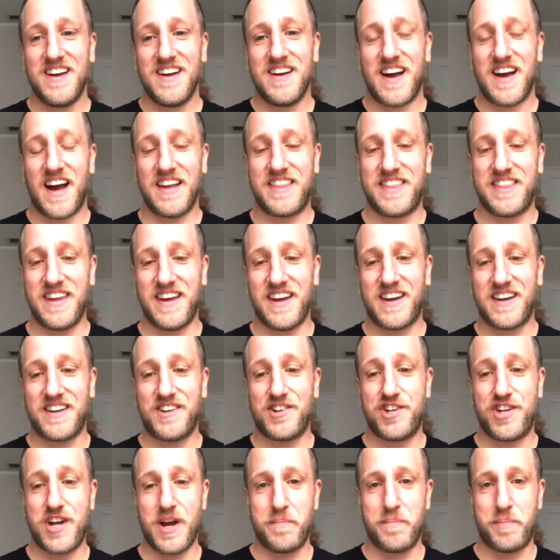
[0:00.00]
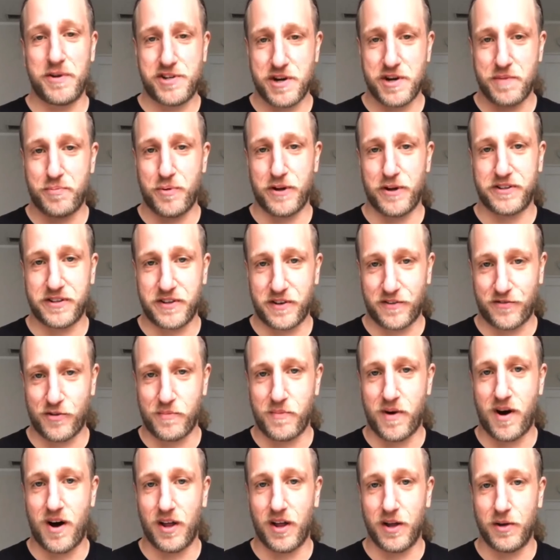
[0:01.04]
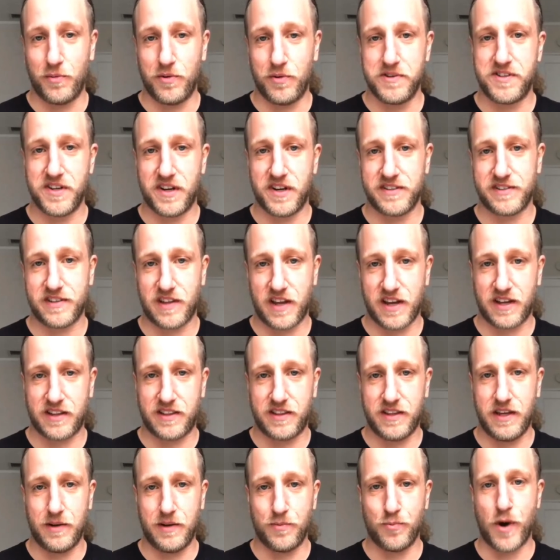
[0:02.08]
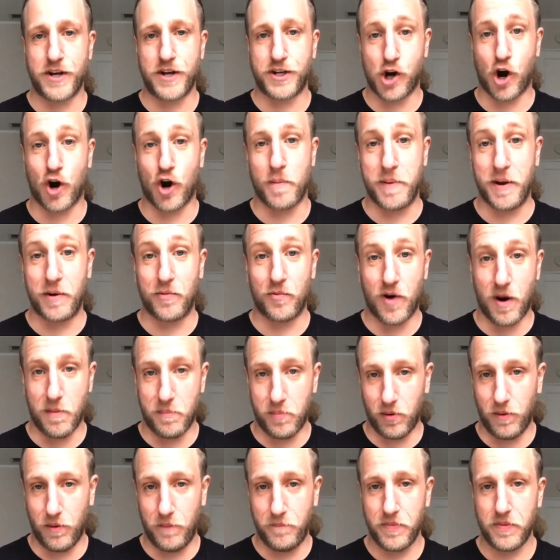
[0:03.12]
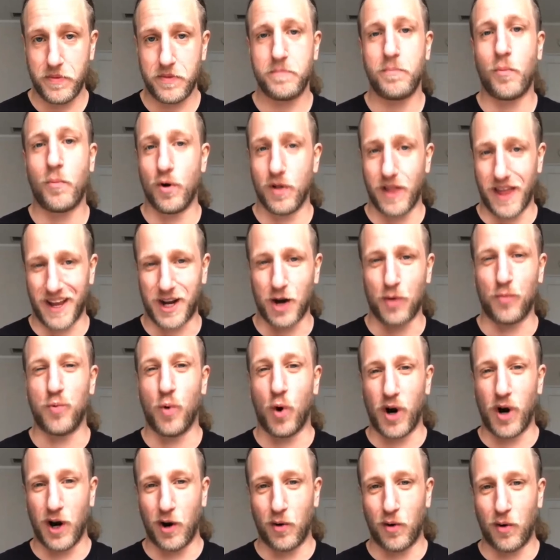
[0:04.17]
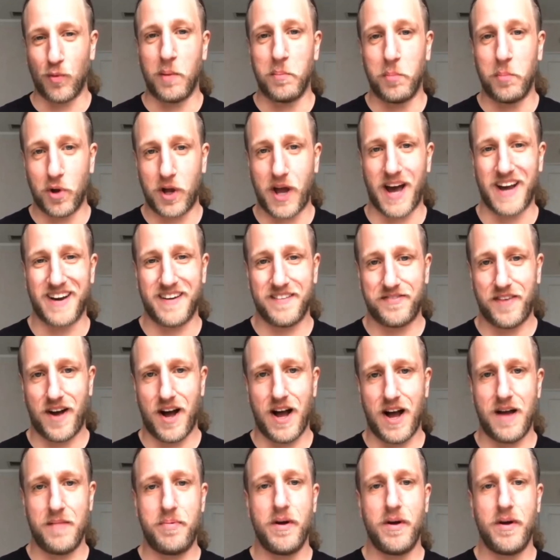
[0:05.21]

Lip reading: I think Championship Wrestling from Hollywood does like the red carpet rumble, more like a Royal Rumble kind of vibe.